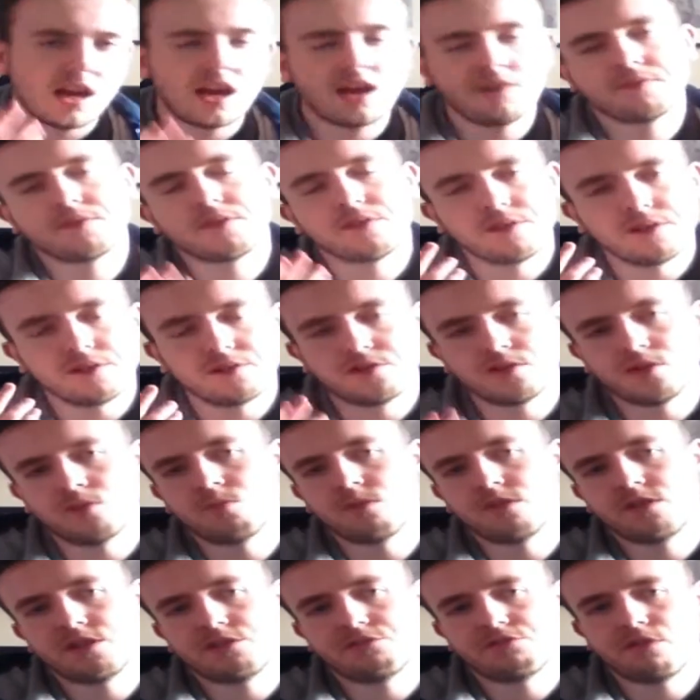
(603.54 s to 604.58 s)
after you're done
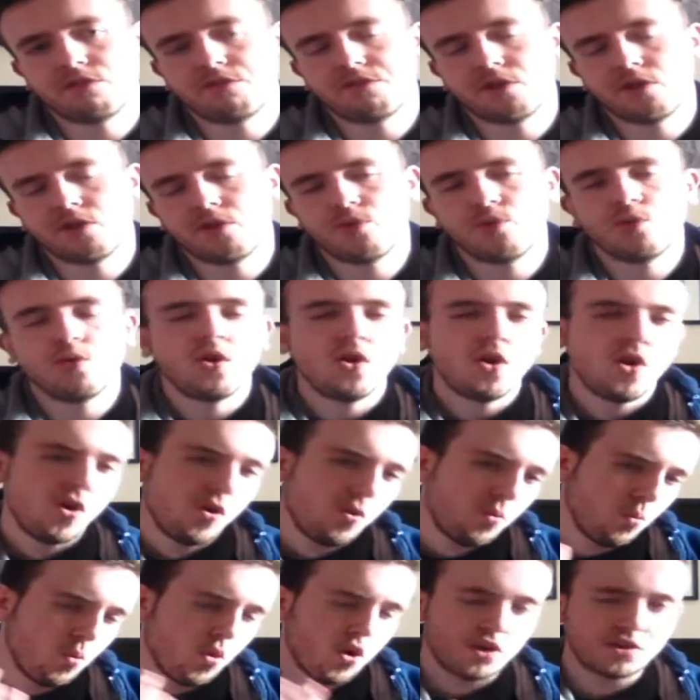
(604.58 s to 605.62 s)
with this review,
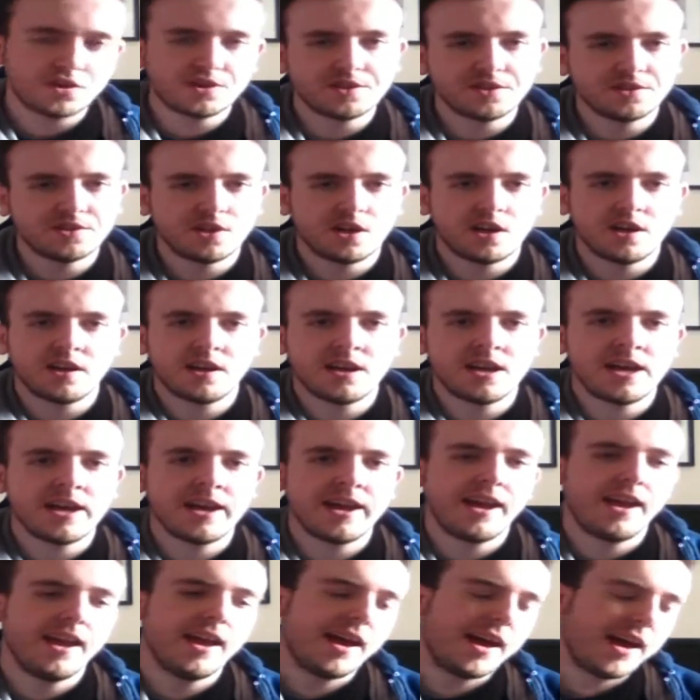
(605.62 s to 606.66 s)
watch The Dark
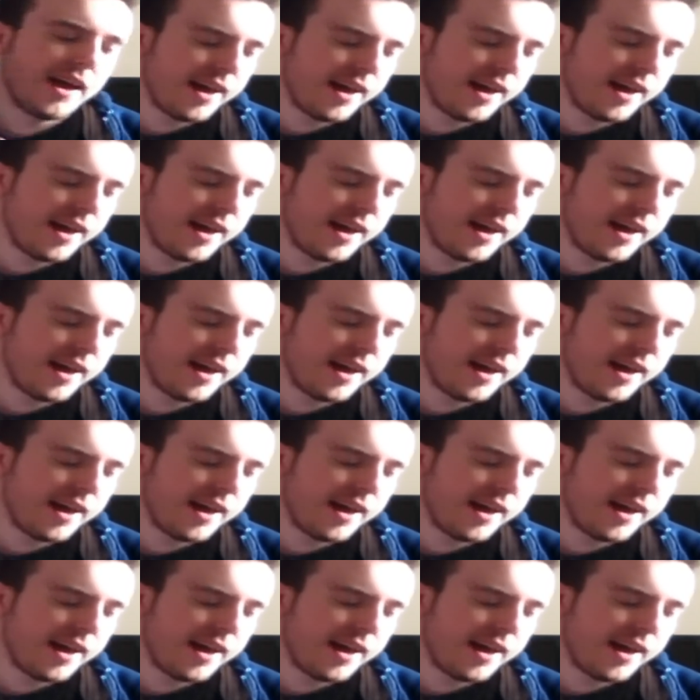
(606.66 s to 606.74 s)
Knight.